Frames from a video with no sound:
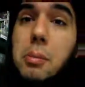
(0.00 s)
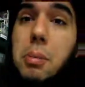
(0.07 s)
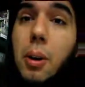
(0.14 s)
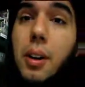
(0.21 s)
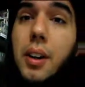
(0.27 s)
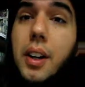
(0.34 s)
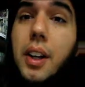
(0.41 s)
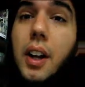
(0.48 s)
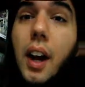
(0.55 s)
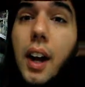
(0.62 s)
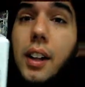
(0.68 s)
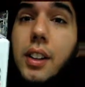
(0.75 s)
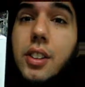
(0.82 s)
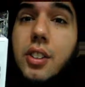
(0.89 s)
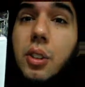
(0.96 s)
Party
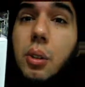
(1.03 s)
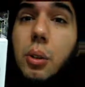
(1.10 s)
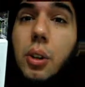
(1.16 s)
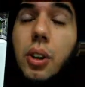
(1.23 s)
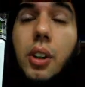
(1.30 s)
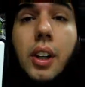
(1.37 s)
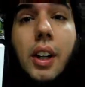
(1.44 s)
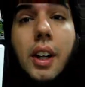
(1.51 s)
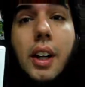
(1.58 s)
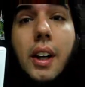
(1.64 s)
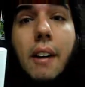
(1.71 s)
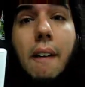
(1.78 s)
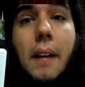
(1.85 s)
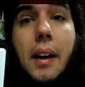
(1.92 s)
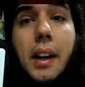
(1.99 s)
Island Tour
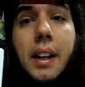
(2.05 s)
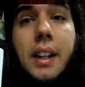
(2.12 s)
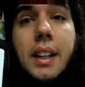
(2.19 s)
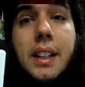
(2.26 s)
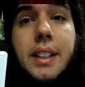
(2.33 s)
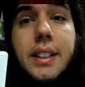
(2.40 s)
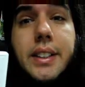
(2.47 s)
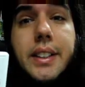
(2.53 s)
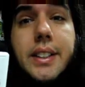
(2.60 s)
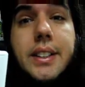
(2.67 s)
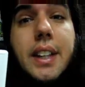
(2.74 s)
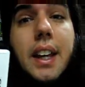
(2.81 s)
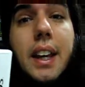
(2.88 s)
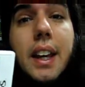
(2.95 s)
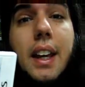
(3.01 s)
is
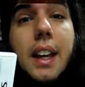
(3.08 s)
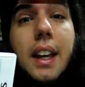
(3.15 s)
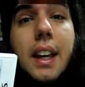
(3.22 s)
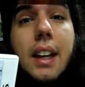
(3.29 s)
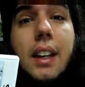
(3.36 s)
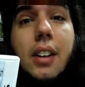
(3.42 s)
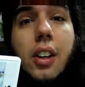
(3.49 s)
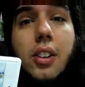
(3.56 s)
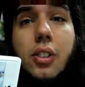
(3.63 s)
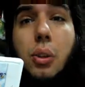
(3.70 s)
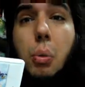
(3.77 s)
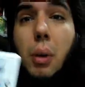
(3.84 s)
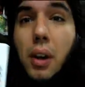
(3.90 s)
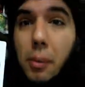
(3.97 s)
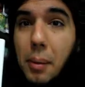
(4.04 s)
a not so
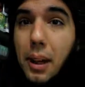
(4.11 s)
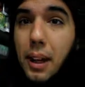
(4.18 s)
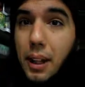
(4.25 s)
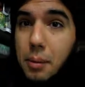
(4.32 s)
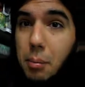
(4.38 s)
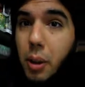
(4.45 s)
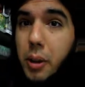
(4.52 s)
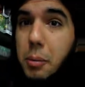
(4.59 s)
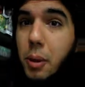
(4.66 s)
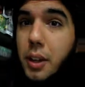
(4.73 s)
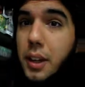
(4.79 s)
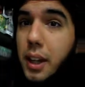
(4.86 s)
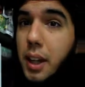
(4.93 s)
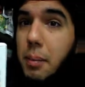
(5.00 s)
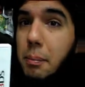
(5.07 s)
well made Mario Party
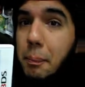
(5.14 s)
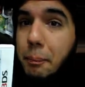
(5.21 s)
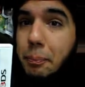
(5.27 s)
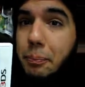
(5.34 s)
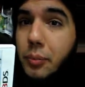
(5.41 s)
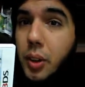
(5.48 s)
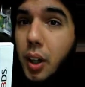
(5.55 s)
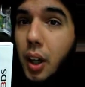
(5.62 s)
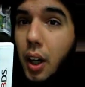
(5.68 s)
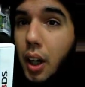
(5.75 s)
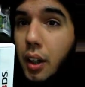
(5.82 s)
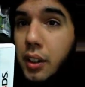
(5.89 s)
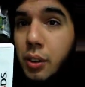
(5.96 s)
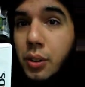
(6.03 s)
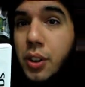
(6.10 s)
game.
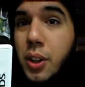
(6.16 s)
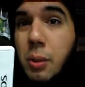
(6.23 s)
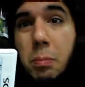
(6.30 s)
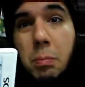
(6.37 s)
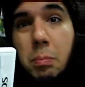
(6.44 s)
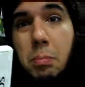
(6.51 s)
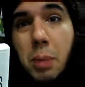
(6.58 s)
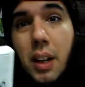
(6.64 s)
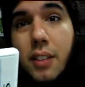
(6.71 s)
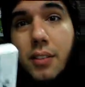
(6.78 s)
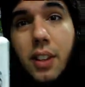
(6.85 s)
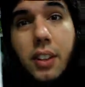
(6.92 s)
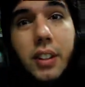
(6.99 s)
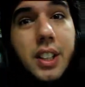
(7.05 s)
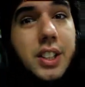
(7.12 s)
The only
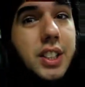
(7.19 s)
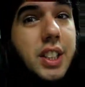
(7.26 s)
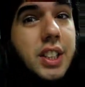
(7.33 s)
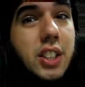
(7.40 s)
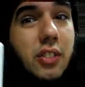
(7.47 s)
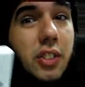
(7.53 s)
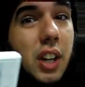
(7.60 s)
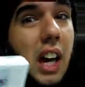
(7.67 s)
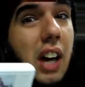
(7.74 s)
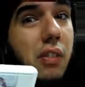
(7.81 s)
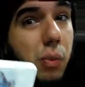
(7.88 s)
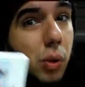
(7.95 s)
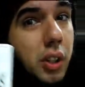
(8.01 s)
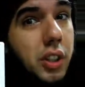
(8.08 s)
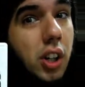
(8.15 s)
benefit of this is if you
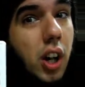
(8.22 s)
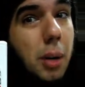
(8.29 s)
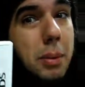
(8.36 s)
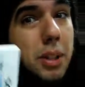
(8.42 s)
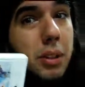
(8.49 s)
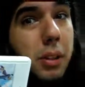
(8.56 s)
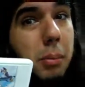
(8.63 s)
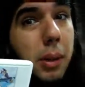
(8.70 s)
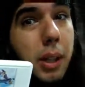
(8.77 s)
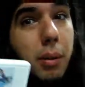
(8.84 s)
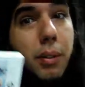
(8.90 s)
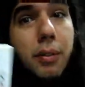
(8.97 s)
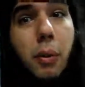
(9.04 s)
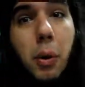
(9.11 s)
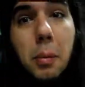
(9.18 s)
have one copy, you can play
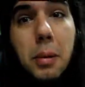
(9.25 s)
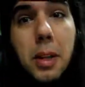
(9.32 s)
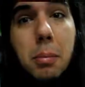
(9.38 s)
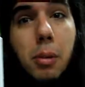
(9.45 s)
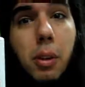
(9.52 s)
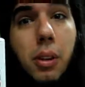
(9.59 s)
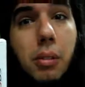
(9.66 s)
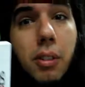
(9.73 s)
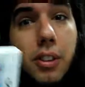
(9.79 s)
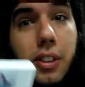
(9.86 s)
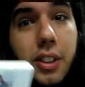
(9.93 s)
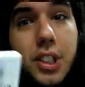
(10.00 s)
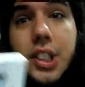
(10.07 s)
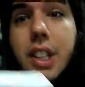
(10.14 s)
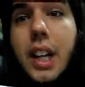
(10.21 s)
with 4 people with
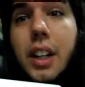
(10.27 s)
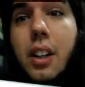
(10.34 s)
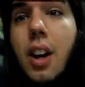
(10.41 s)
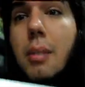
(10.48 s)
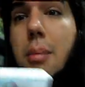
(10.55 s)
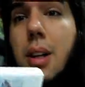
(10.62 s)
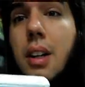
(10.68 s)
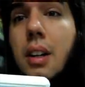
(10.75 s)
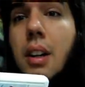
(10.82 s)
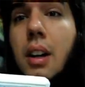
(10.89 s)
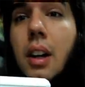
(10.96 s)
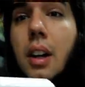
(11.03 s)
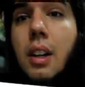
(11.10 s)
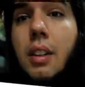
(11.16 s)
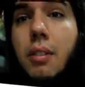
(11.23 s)
just that copy,
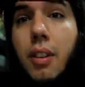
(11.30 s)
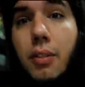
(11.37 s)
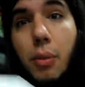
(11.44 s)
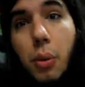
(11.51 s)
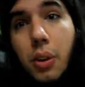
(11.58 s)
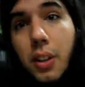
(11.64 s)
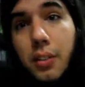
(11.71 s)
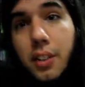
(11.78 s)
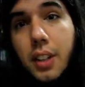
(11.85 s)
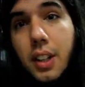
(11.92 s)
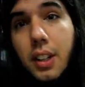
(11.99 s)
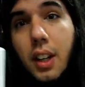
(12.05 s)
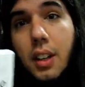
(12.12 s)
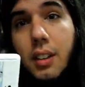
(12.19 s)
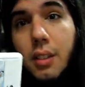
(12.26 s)
with 4 different
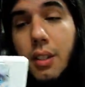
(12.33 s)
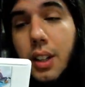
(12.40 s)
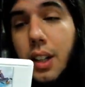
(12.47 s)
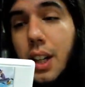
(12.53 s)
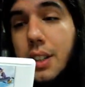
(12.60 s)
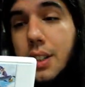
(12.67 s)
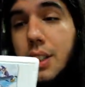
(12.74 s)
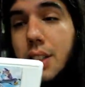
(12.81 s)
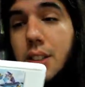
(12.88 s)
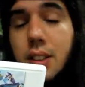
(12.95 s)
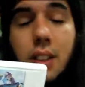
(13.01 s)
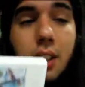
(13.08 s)
3DSs.